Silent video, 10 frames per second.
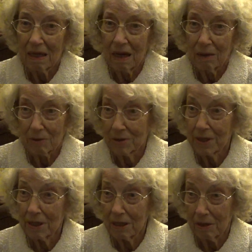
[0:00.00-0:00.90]
I was
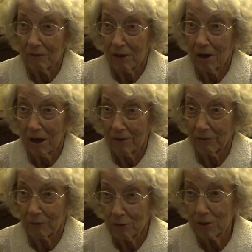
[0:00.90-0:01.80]
thinking of a live
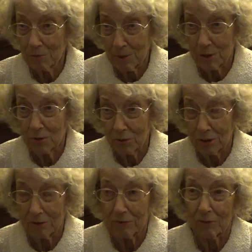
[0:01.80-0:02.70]
Christmas tree,
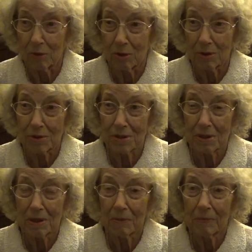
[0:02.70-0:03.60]
of course.
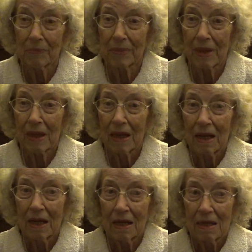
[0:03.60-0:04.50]

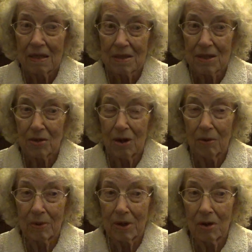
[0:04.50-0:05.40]
So I
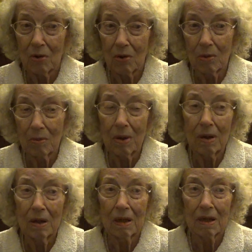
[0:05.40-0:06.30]
went home,